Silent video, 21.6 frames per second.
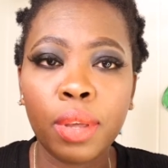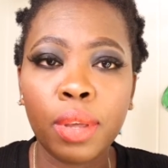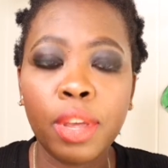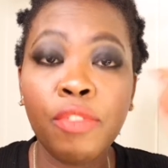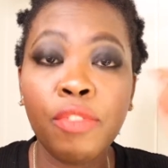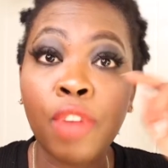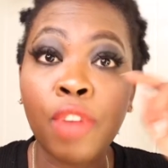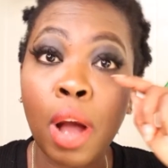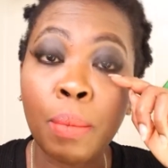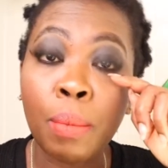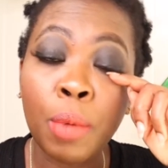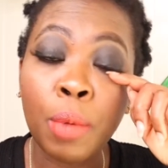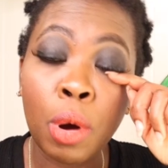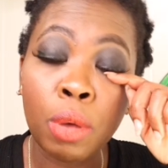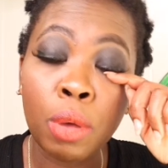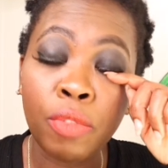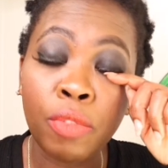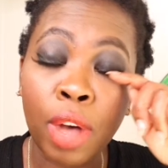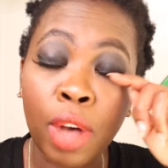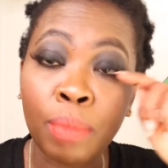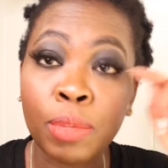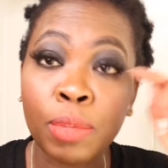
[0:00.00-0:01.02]
If I'm home,
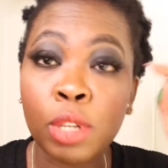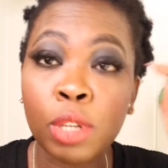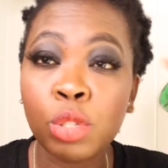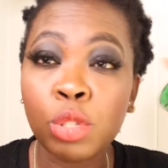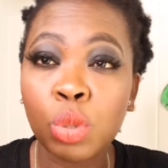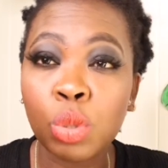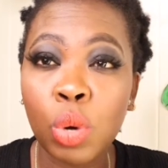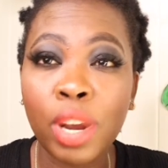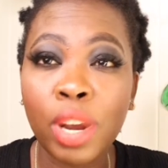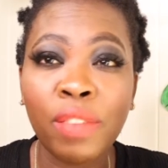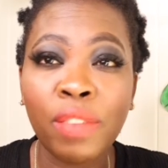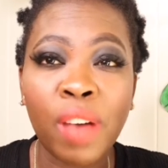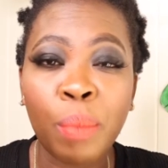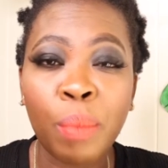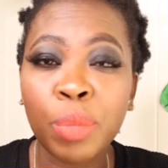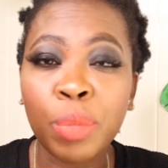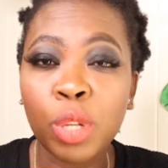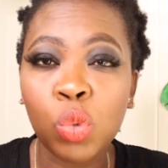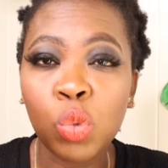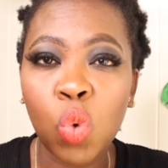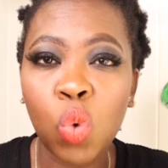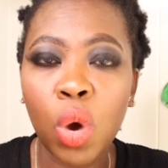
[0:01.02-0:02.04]
if I'm not school, if
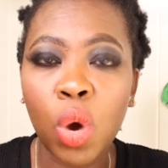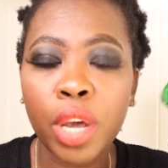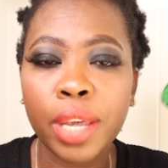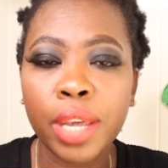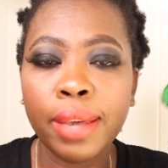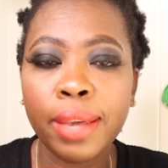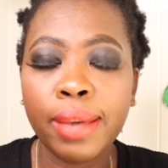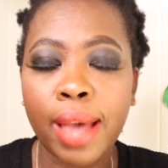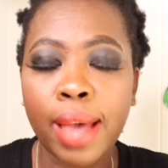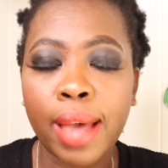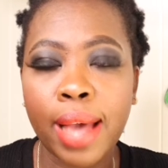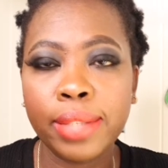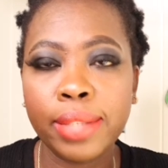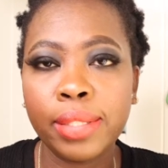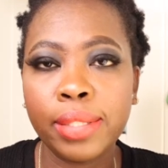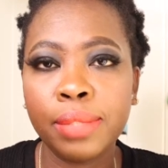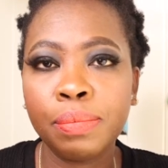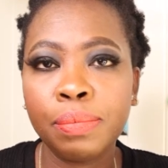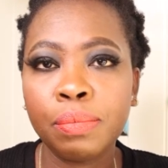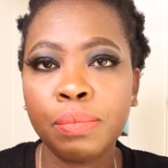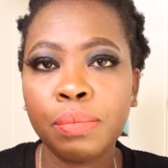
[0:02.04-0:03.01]
I'm not working, guys,